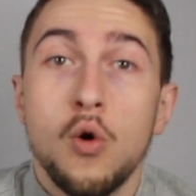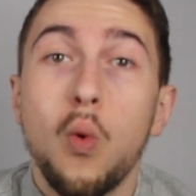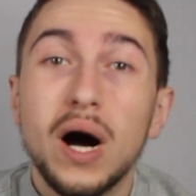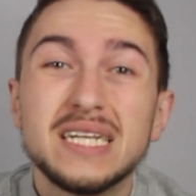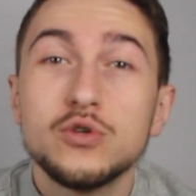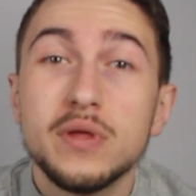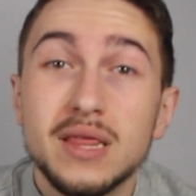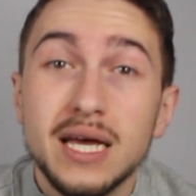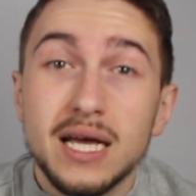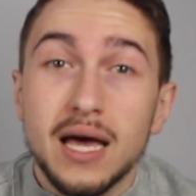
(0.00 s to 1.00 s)
Why do you
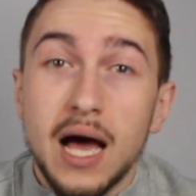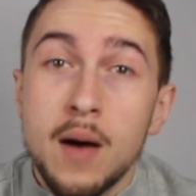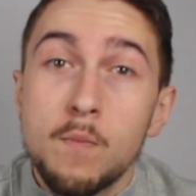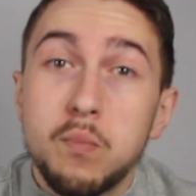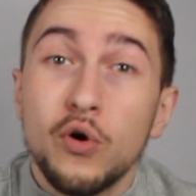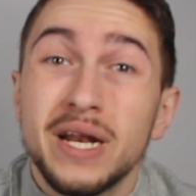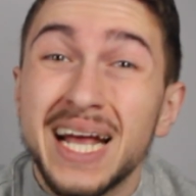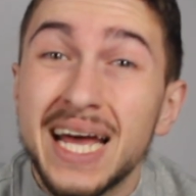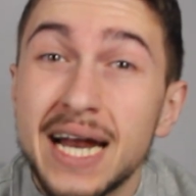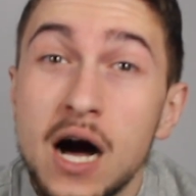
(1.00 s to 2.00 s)
think I'm
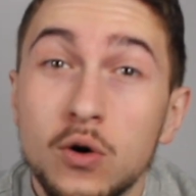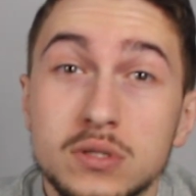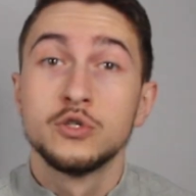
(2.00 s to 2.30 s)
pointing it out?